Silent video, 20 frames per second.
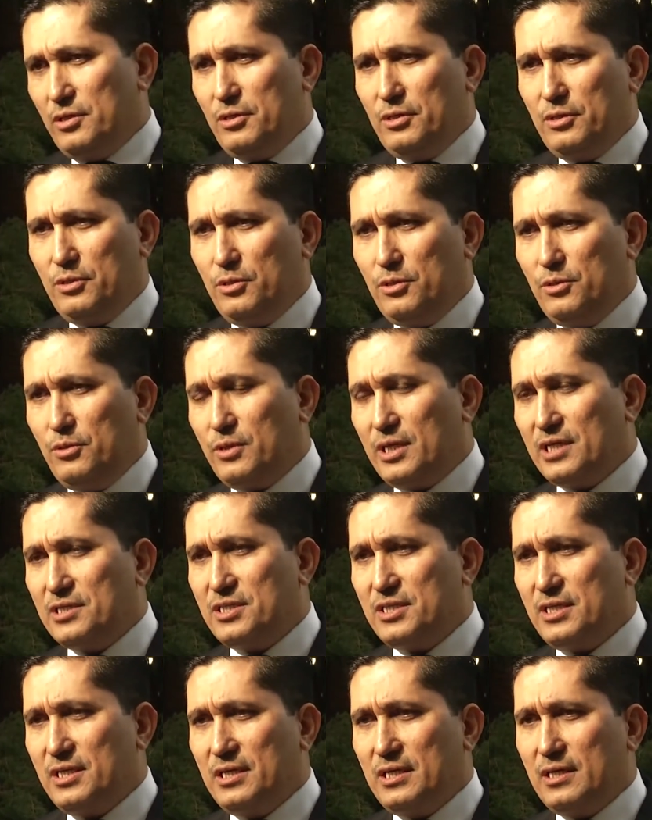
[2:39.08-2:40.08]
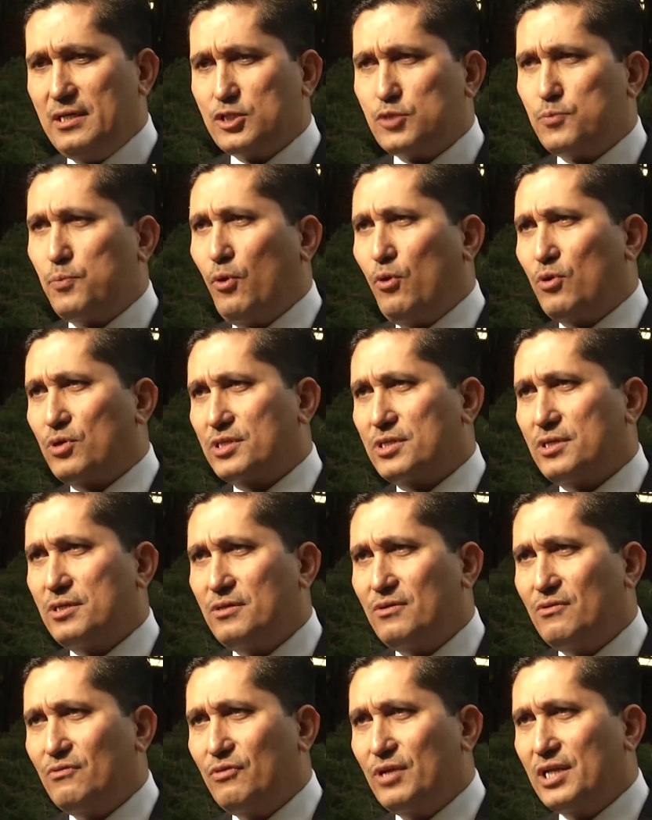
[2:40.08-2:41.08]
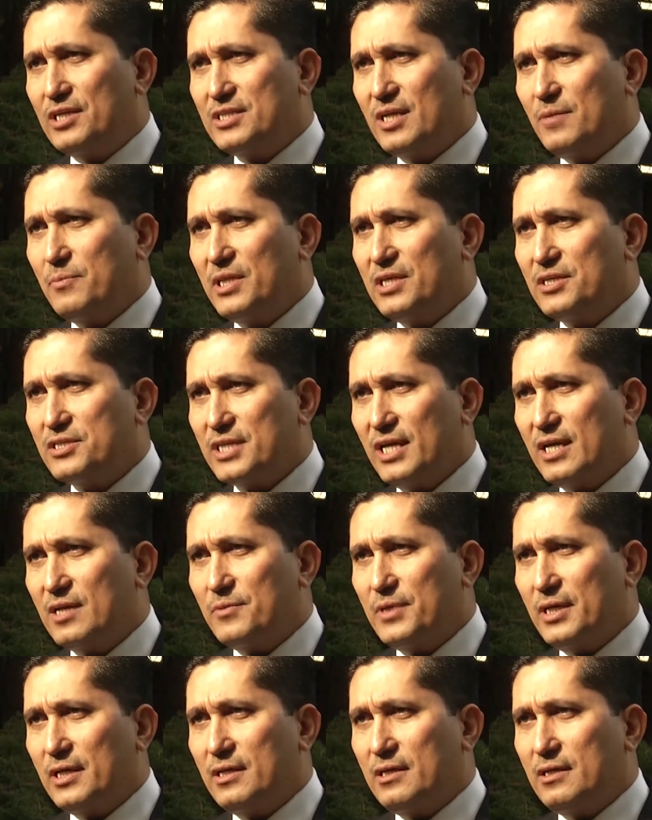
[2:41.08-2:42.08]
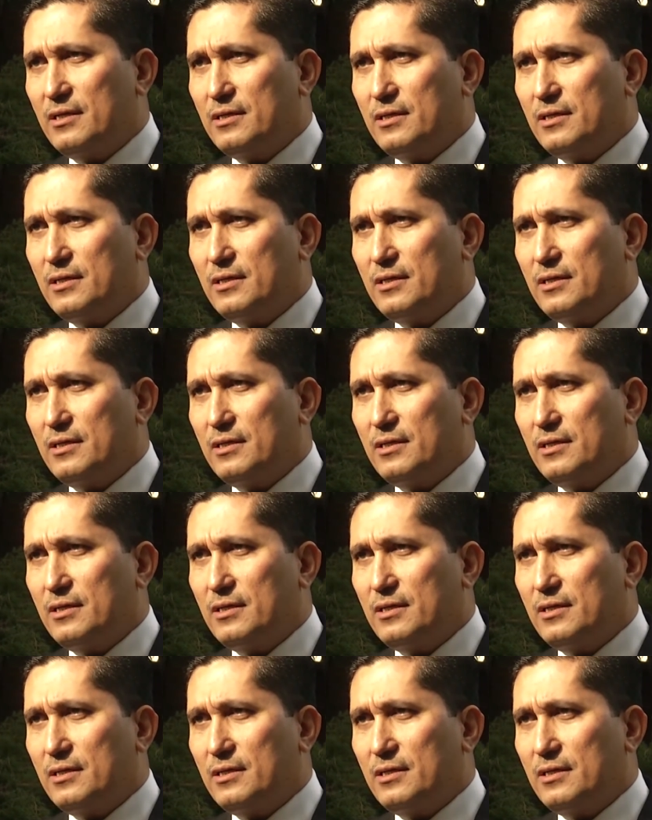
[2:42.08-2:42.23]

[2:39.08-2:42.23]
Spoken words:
You can see sport, for example, in Serbia,